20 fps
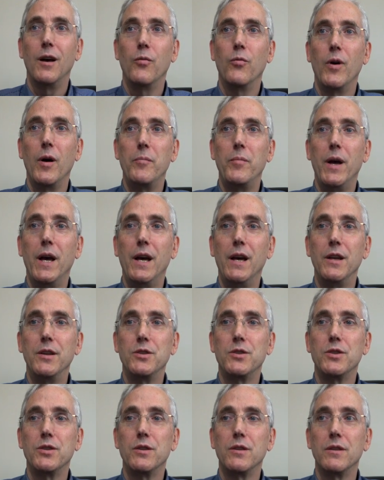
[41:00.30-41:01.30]
web
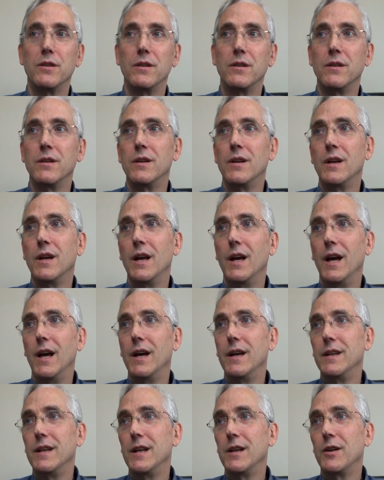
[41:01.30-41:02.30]
page
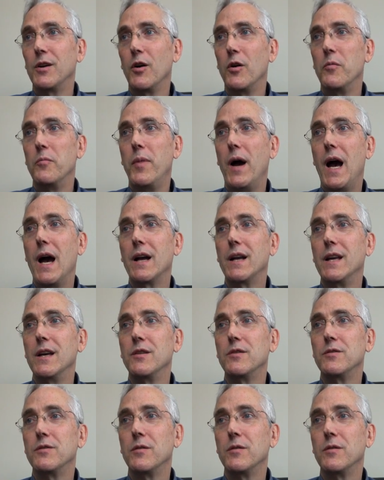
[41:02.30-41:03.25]
and then go back into